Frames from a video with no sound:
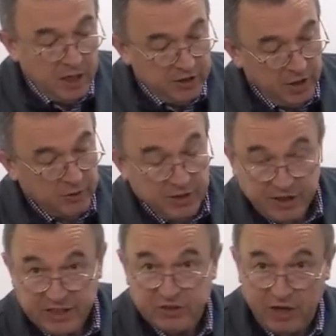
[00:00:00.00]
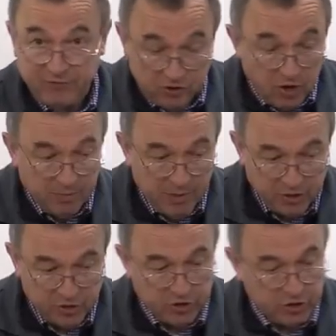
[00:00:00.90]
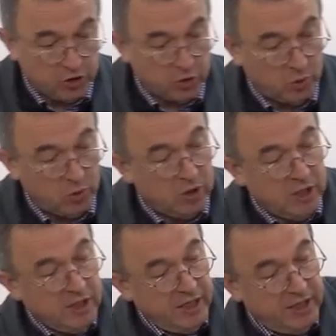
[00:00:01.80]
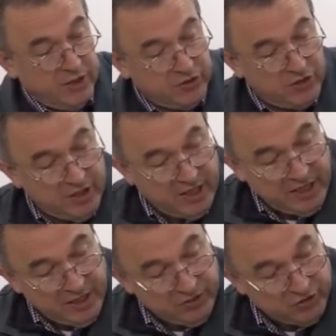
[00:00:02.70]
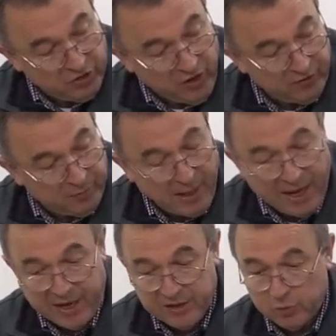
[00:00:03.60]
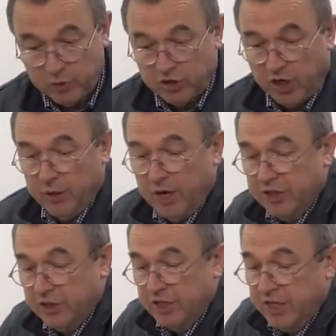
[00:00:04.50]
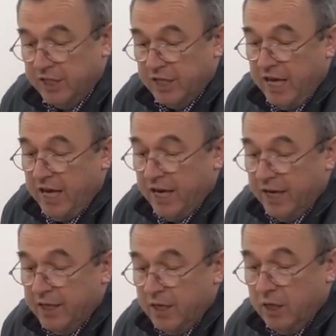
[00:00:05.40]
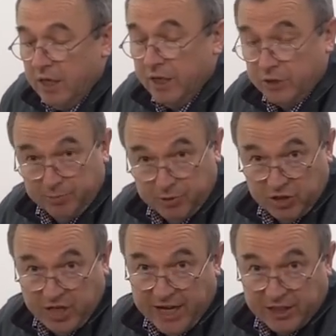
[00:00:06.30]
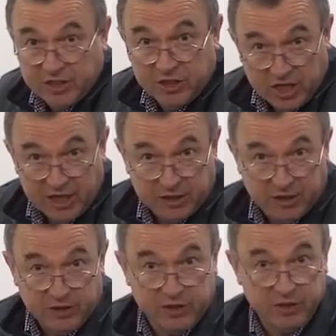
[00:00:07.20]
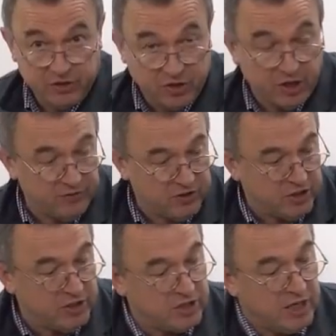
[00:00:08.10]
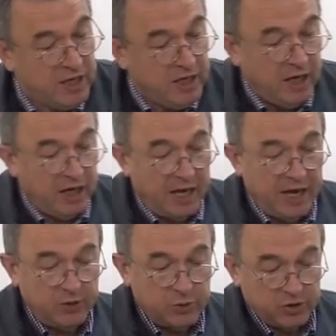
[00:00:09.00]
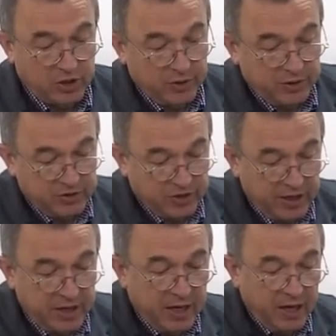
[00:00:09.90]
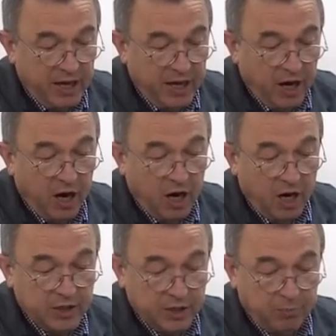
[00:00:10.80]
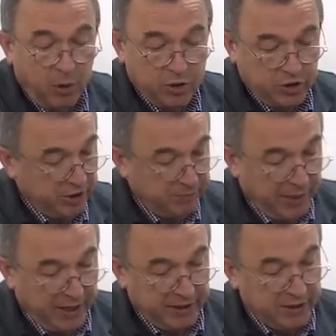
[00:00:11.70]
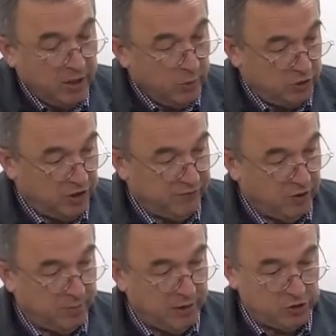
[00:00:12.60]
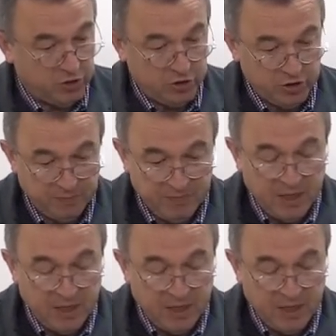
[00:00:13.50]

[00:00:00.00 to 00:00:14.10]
The only things I've not mentioned at all is the soft pads which go underneath here uh, to protect delicate surfaces uh, and also there's a, a hard polishing pad which I've not mentioned.